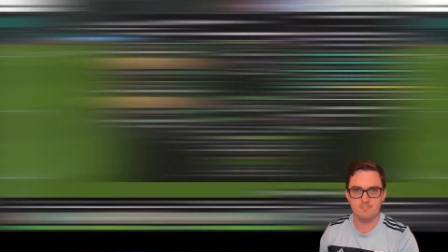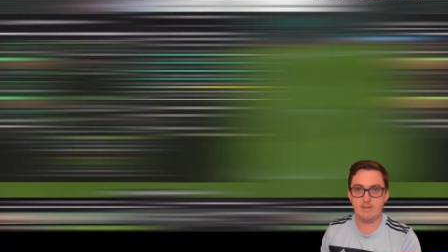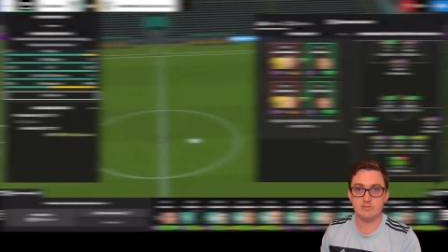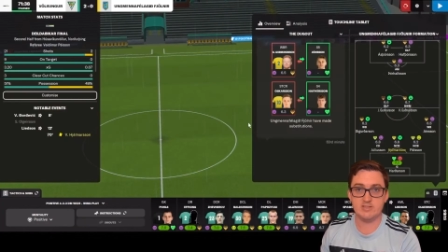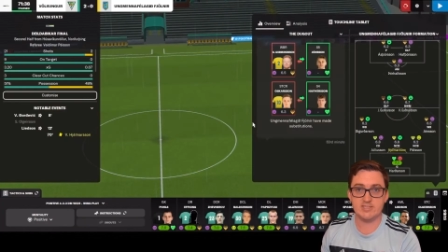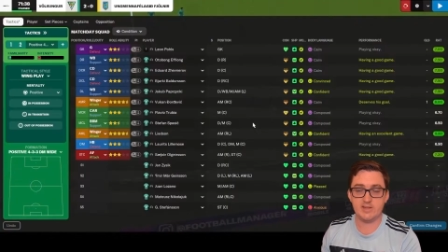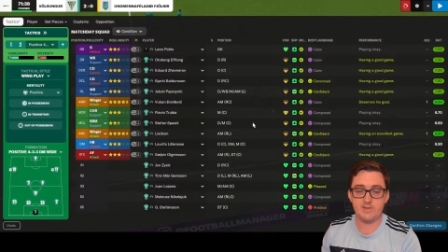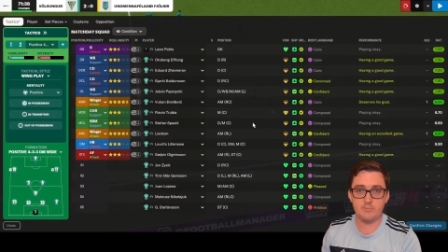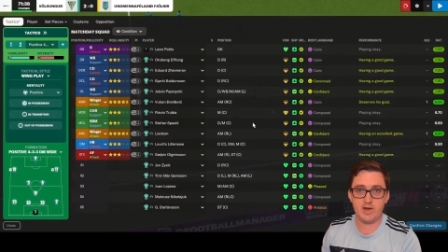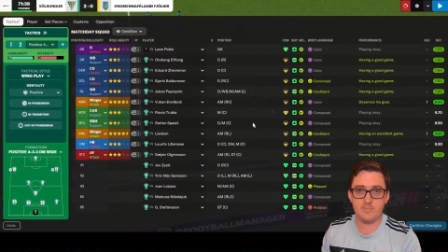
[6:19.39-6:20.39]
Up to the
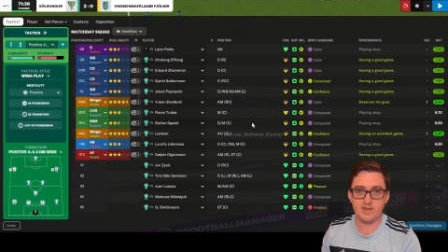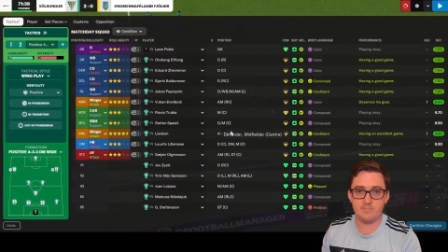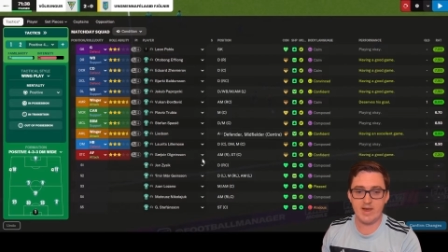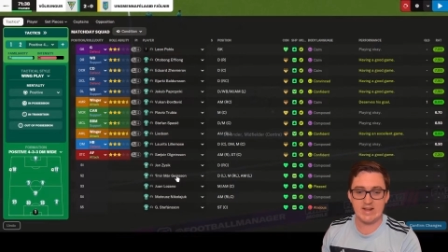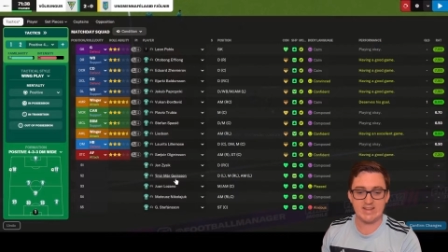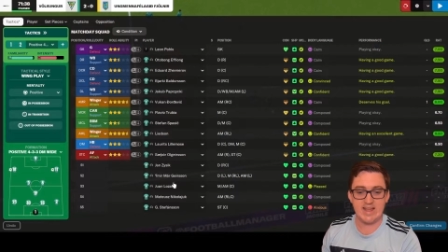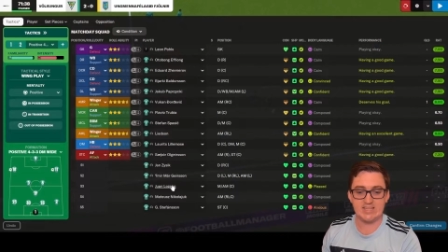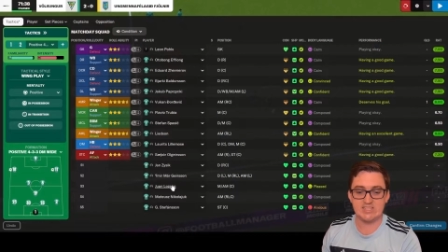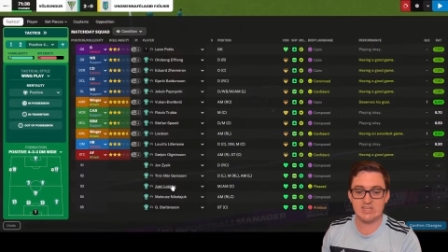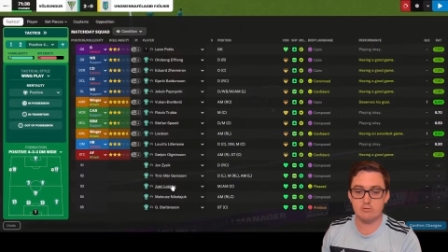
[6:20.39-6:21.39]
71-minute mark
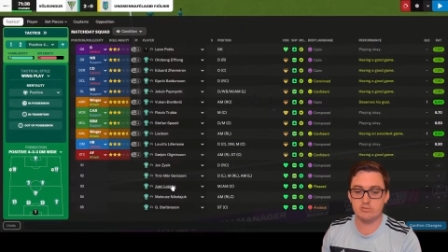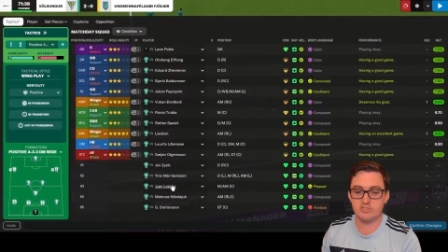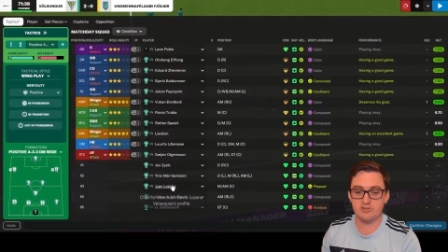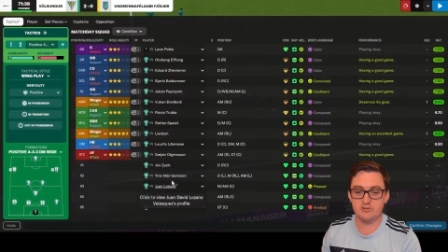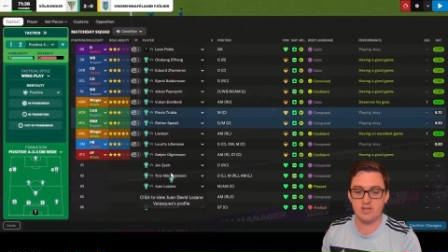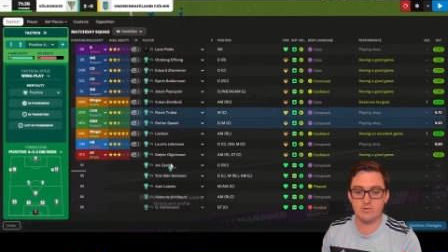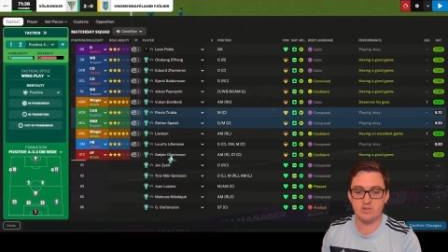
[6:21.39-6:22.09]
now, still 2-0.